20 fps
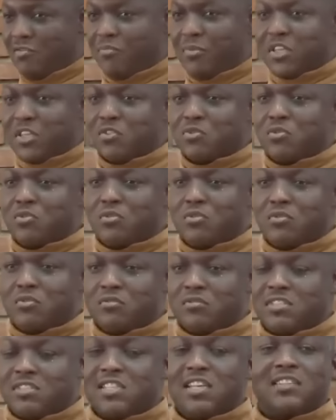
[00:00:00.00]
In a
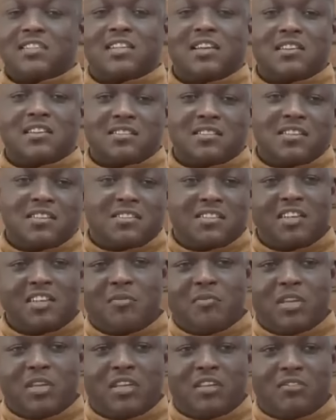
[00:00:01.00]
continued effort to
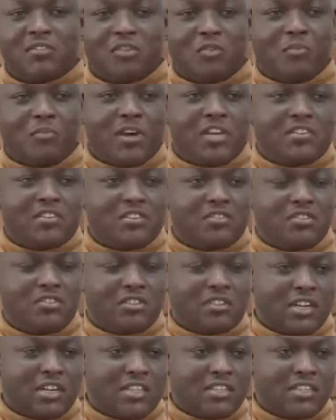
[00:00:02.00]
provide affordable healthcare